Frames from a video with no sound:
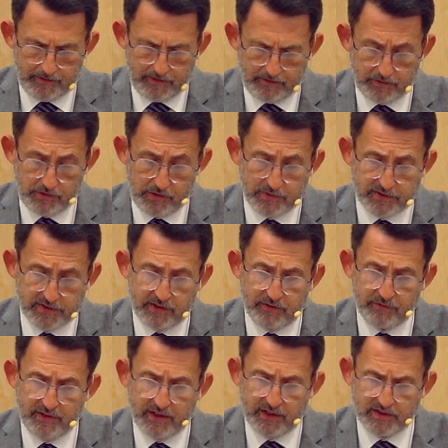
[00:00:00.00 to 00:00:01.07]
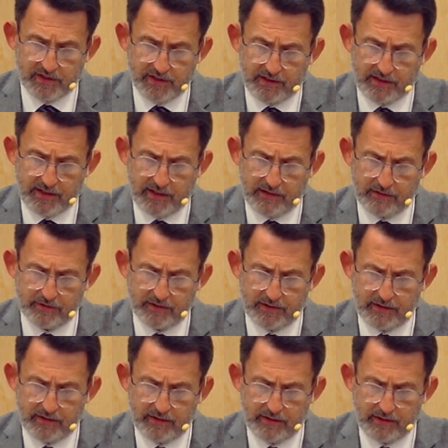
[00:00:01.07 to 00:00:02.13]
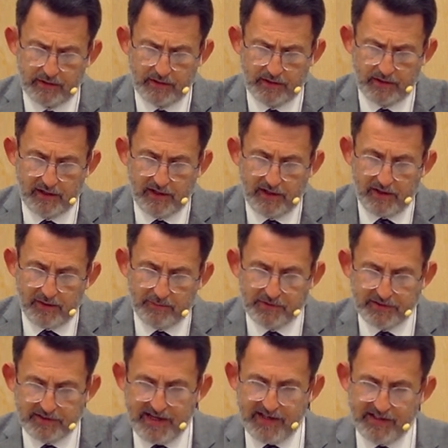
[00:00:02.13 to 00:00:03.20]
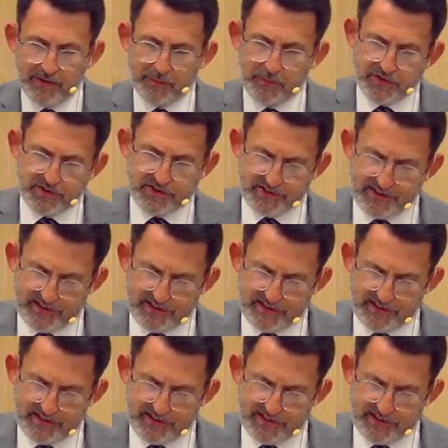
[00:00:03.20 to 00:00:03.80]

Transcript: So there was conviction at Calvary. But then there was